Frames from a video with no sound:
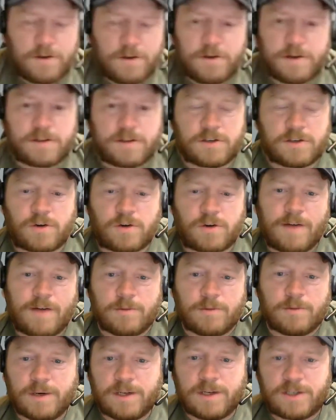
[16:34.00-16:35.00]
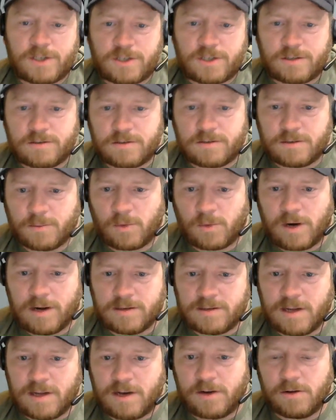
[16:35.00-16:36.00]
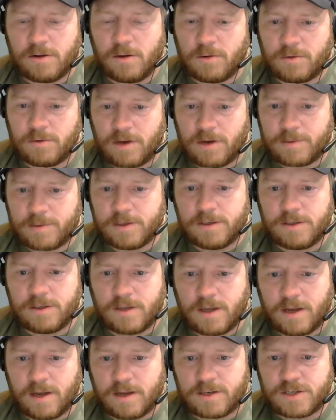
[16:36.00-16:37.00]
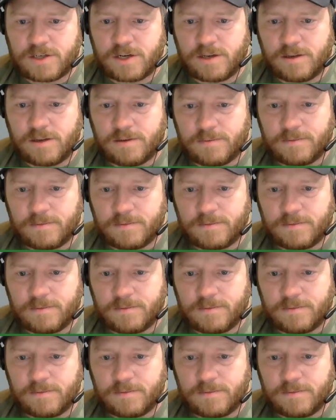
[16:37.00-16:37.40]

get to travel much somewhere outside of your local neighborhood to cache any?